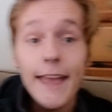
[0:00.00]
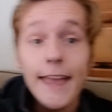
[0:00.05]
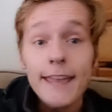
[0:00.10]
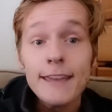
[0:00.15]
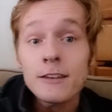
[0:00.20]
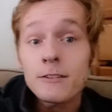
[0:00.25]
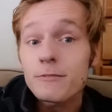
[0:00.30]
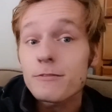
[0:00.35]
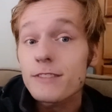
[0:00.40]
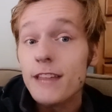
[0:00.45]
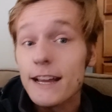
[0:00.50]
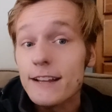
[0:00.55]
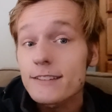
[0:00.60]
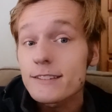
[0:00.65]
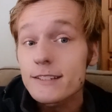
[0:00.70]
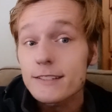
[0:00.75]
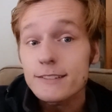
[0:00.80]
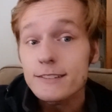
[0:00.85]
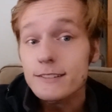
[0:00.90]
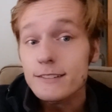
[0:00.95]
And if that
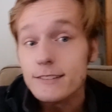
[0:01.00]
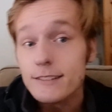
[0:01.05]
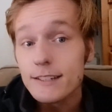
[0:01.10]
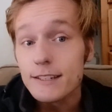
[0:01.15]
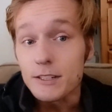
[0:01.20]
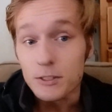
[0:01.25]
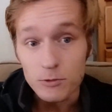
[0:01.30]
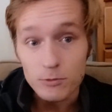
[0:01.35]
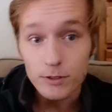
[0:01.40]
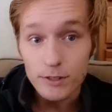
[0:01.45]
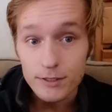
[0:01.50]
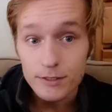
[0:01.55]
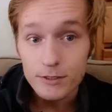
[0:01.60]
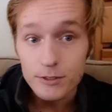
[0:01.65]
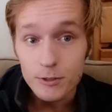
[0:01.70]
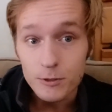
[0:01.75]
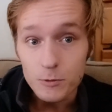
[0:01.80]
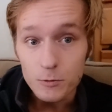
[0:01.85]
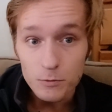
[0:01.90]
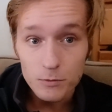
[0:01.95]
doesn't
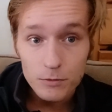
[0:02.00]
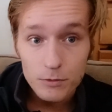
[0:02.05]
interest you,